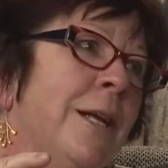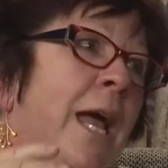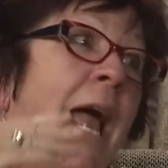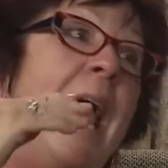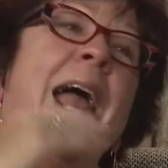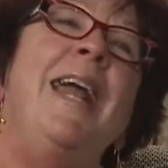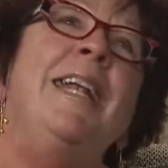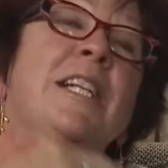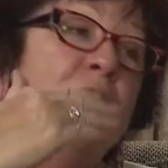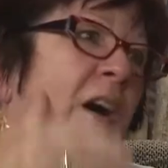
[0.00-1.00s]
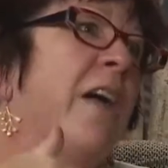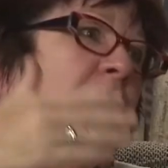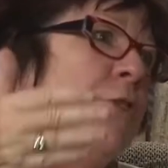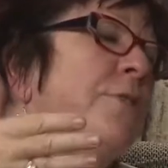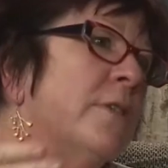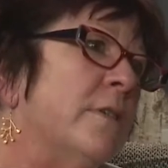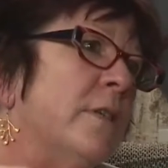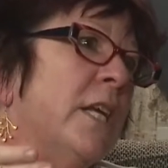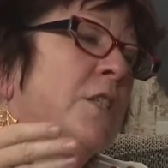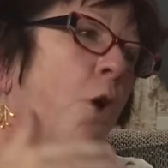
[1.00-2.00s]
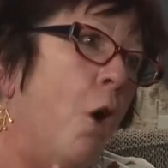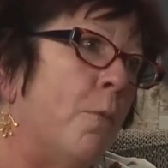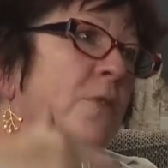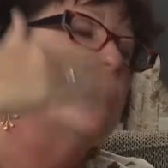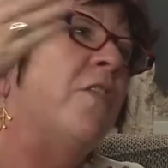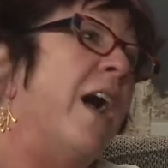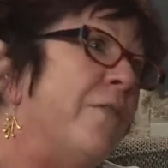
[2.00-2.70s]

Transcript: Right. And it's five years, it's almost sure.